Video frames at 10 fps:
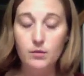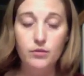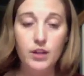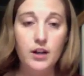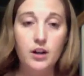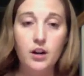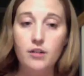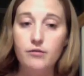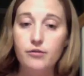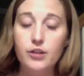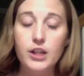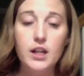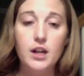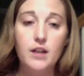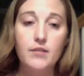They are free
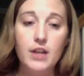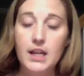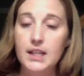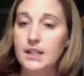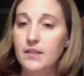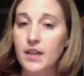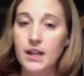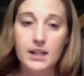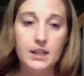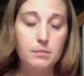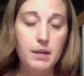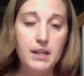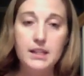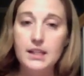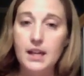of synthetics,
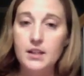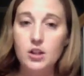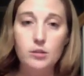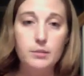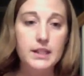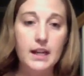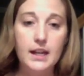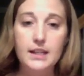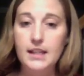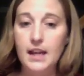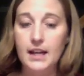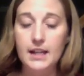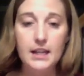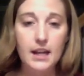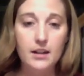pesticides, herbicides,
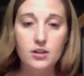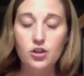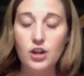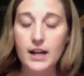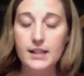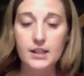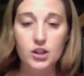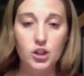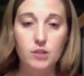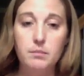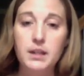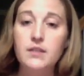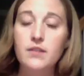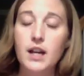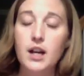any extracts that shouldn't be
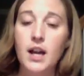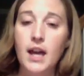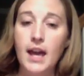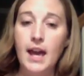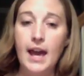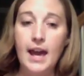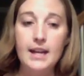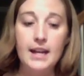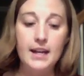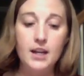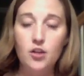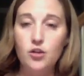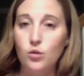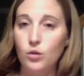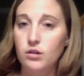in there, and any
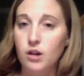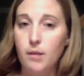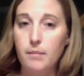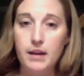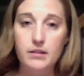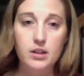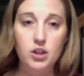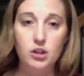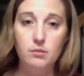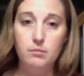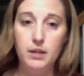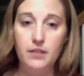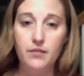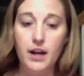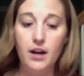other oil compounds that shouldn't be
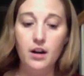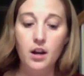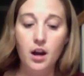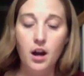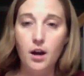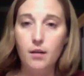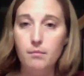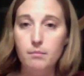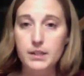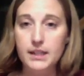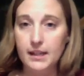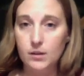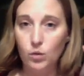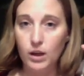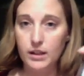in there, besides
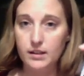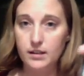what